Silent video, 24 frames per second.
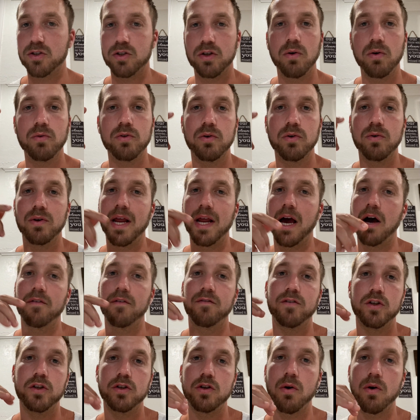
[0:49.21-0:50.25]
Don't do it now.
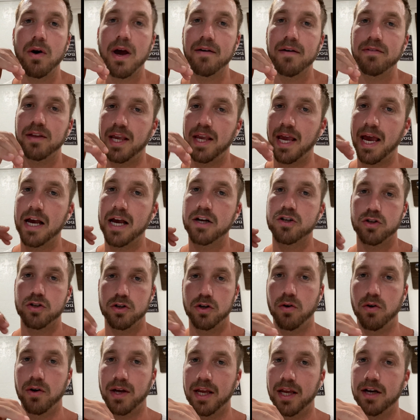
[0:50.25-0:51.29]
If you don't have the cash,
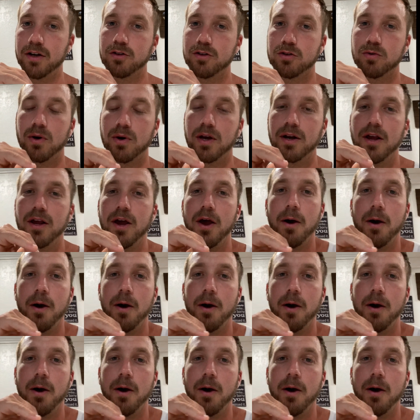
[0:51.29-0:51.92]
don't get into it.